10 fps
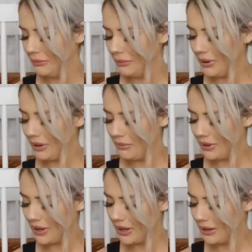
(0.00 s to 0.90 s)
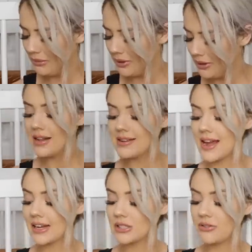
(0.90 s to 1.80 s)
My baby.
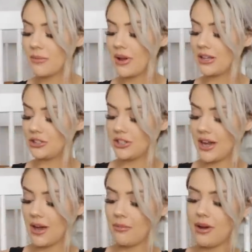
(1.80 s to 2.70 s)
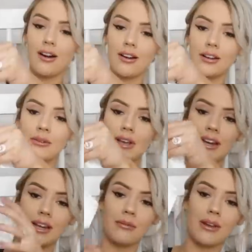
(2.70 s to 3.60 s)
Next from H&M. Are you
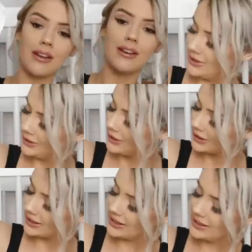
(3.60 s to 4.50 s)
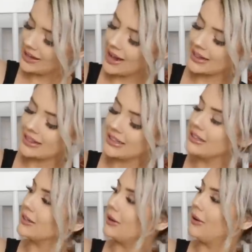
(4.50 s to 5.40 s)
kidding me? Look at the
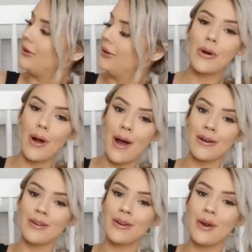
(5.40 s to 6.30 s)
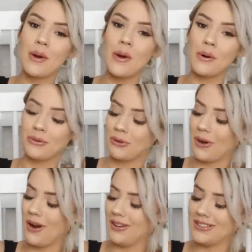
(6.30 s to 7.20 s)
little cotton
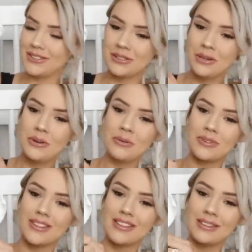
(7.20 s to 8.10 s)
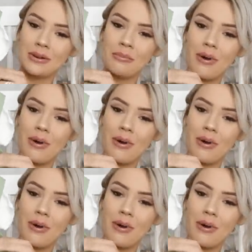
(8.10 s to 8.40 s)
overalls with the little